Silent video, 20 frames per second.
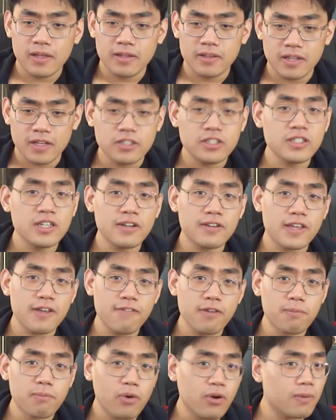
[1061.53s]
they should have
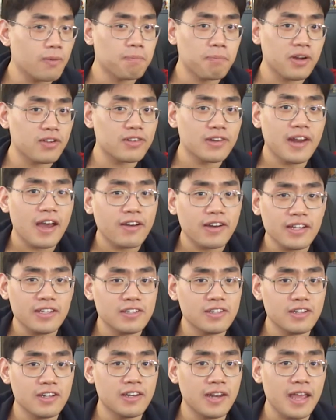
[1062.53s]
given more personality
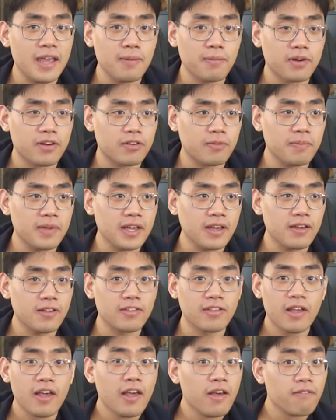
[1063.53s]
to the neighbors,
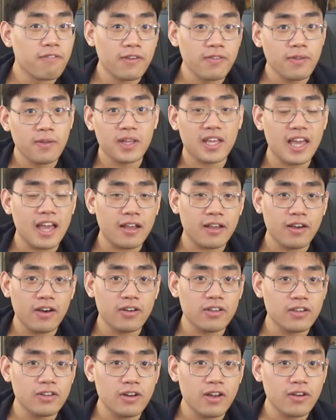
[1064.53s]
because from the get-go,
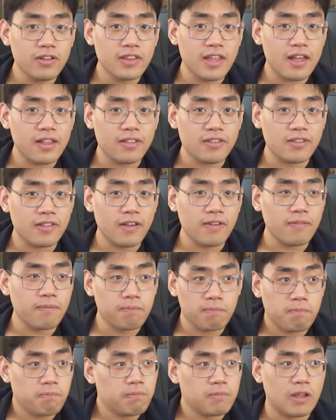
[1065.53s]
you know that's...
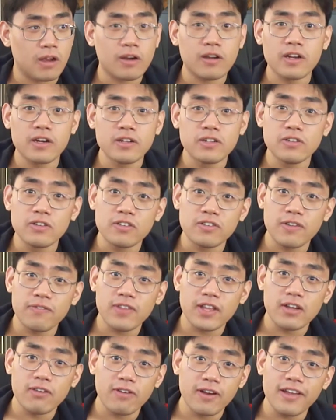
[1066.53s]
they're gonna do
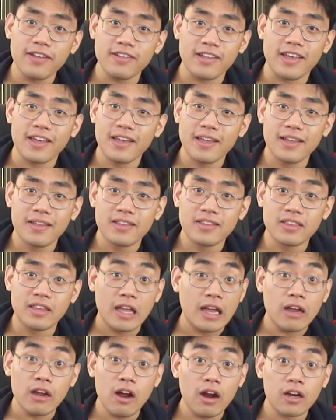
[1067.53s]
something crazy.
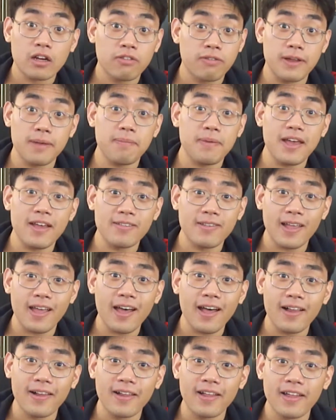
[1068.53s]
They are creepy as
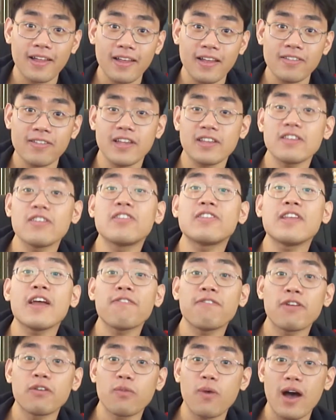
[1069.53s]
hell. It's like the
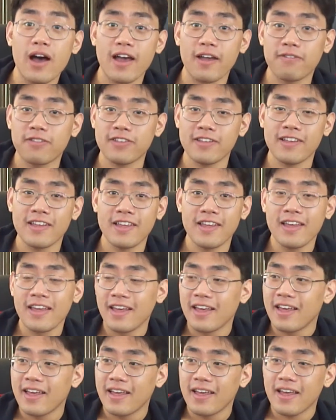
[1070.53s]
Stepford Wives.
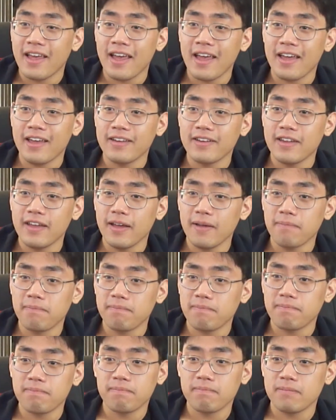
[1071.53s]
And
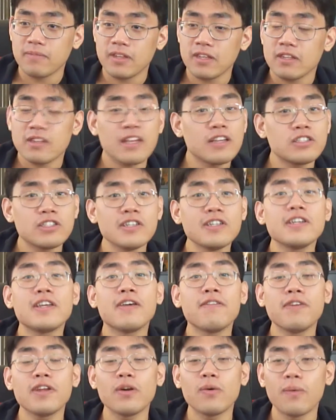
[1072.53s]
they shouldn't
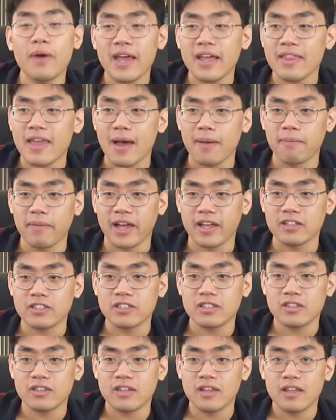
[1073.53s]
give it away that
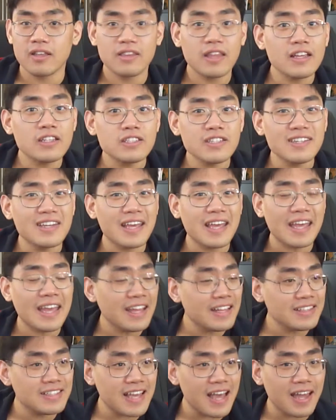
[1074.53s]
much. They should
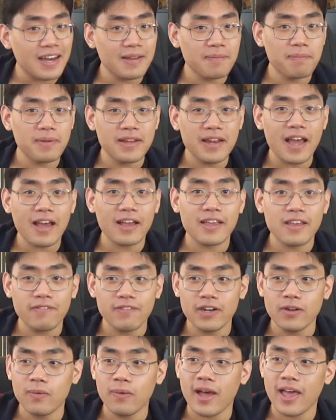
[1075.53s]
hint at it, but not give
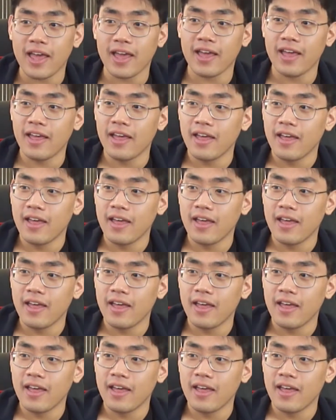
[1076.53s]
it away.